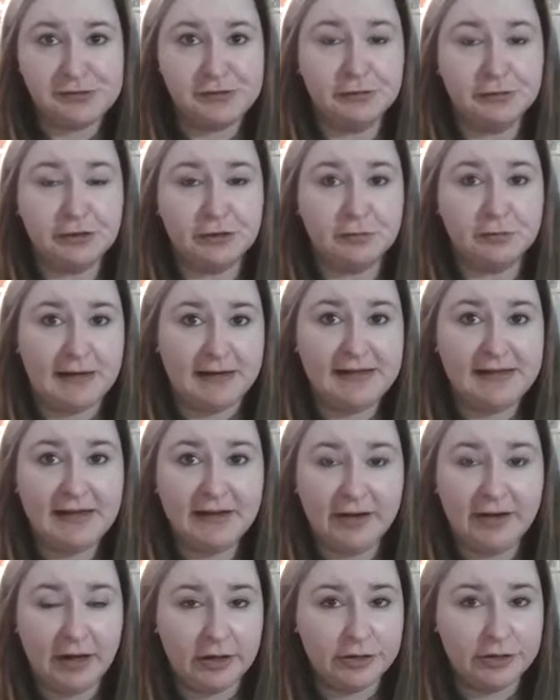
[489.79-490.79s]
So you were
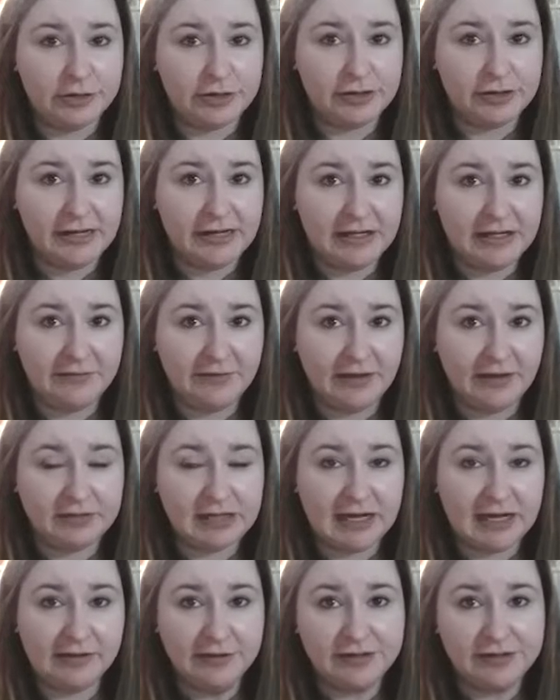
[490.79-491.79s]
already at
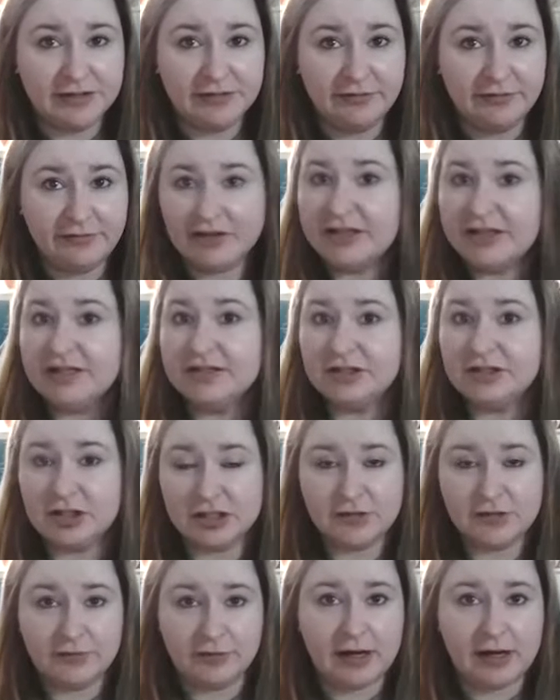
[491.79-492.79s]
$185 in
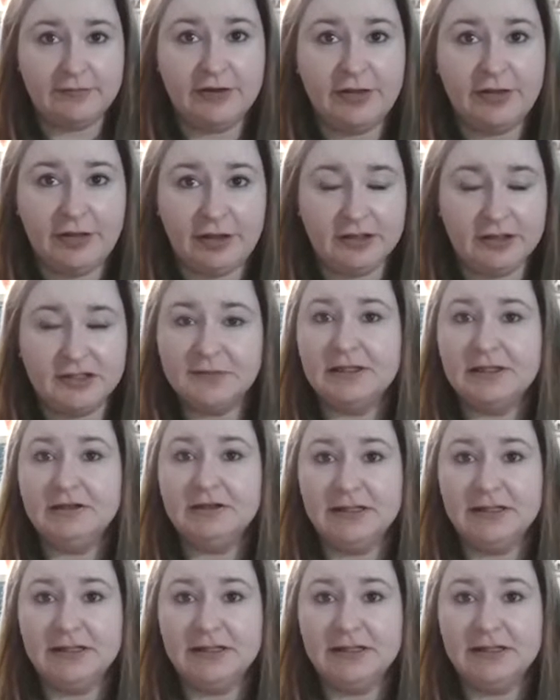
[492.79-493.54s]
fees just for everything